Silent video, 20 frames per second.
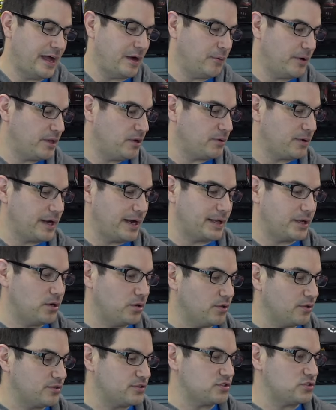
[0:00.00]
That way, you don't got to
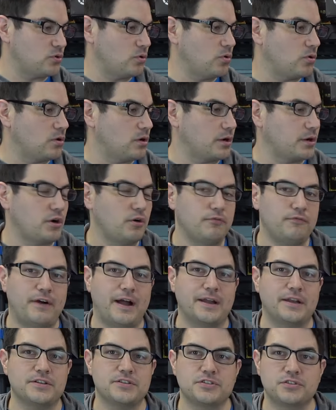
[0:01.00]
go to the store or go
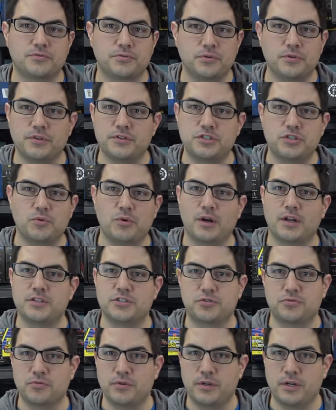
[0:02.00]
find a screw that you want to
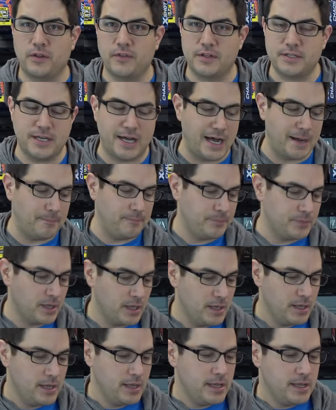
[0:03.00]
screw in on the top.
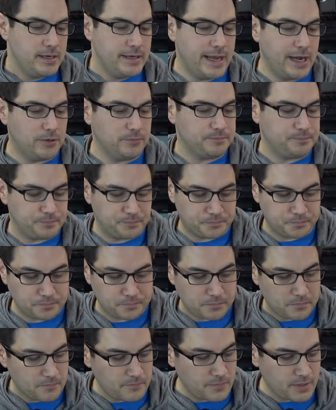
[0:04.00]
Now,
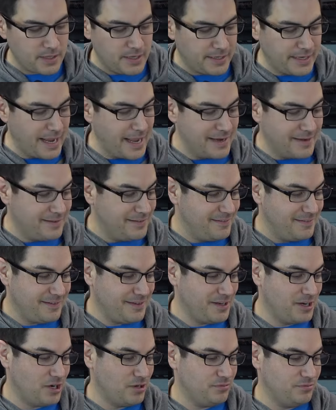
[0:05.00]
again,
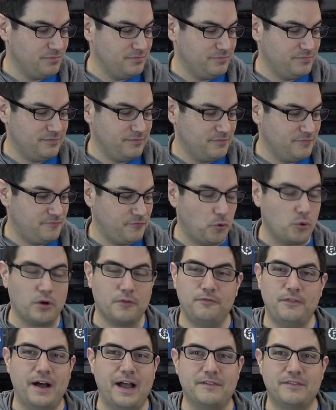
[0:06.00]
you know, four
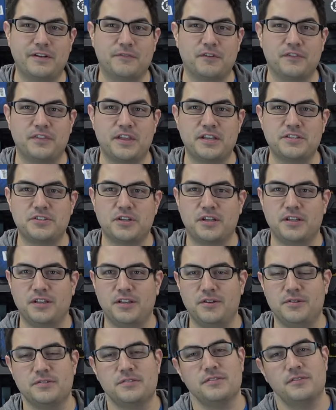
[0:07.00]
or five different things you can
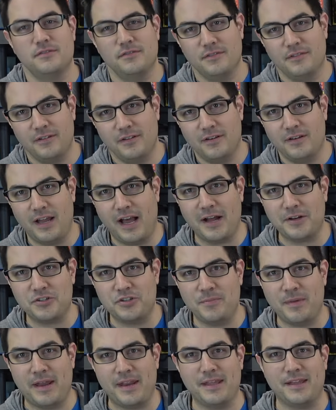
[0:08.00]
use. Not
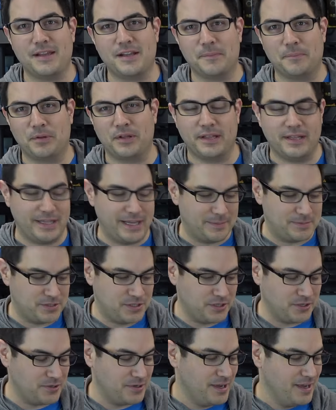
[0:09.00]
too many, completely up
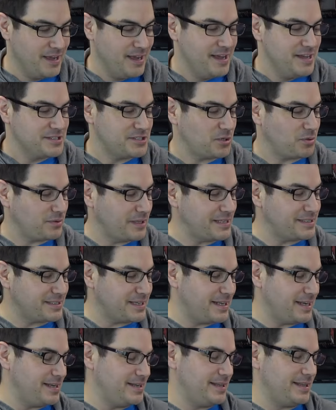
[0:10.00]
to you. So let's
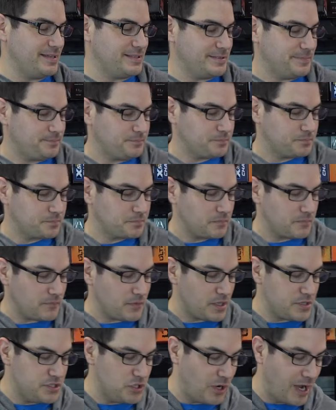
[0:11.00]
get into this.
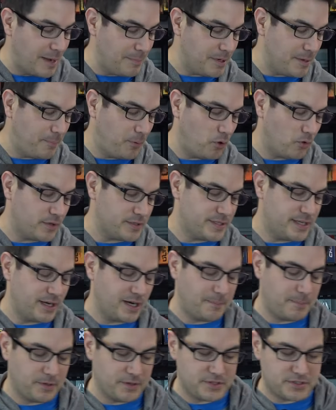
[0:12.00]
So I'm going to pull this
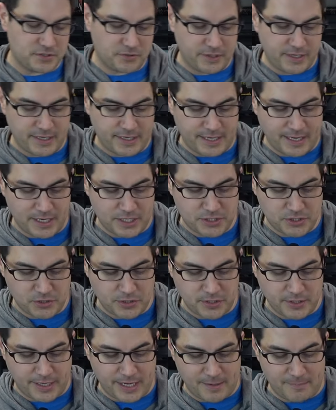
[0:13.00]
here up on the screen and kind of show
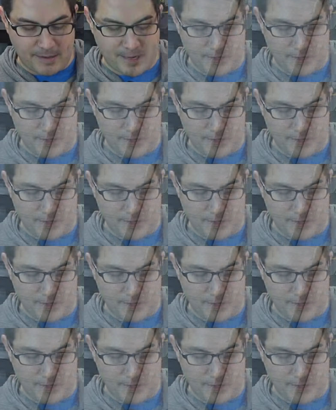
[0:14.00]
you again